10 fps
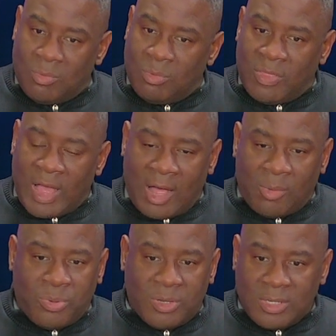
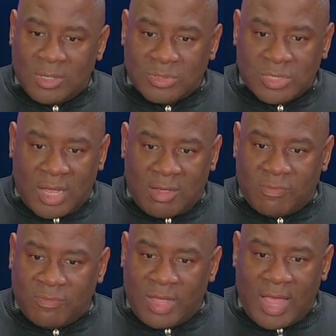without putting
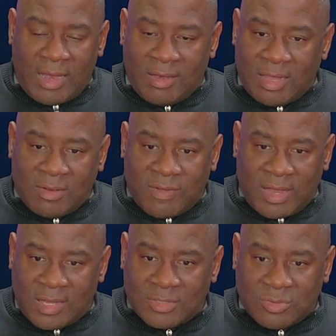yourself in
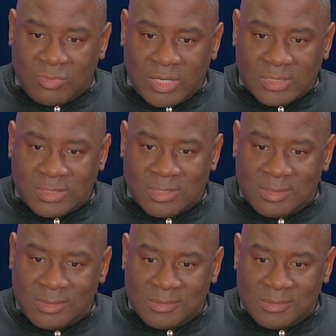financial risk.